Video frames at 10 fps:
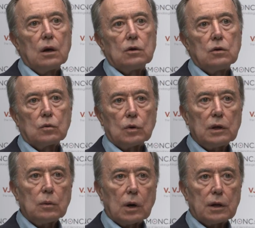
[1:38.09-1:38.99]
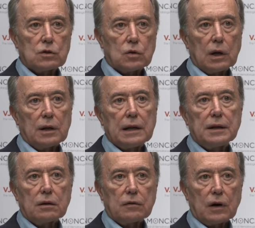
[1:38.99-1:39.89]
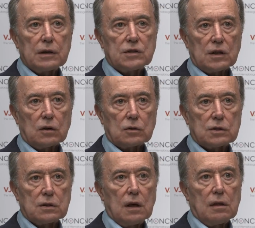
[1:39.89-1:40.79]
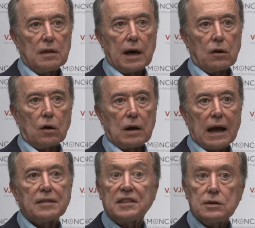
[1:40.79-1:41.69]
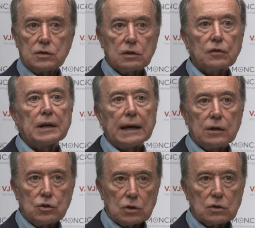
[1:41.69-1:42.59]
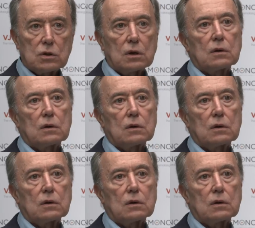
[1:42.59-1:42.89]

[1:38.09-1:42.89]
you really want to try and identify cells that are at these different ages.